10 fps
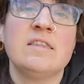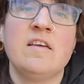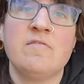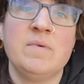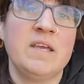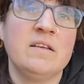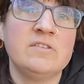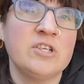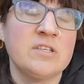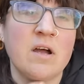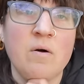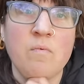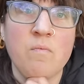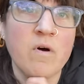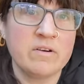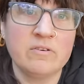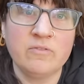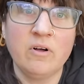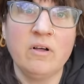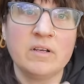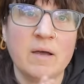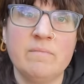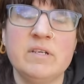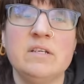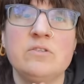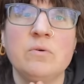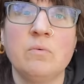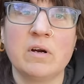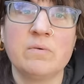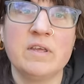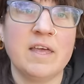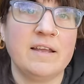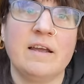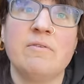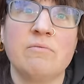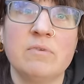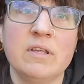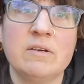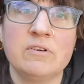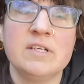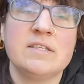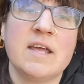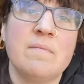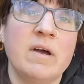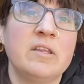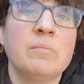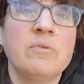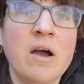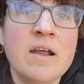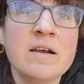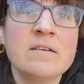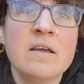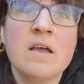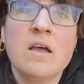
They've been just a wonderful company to work with, and I really, really stand by their product.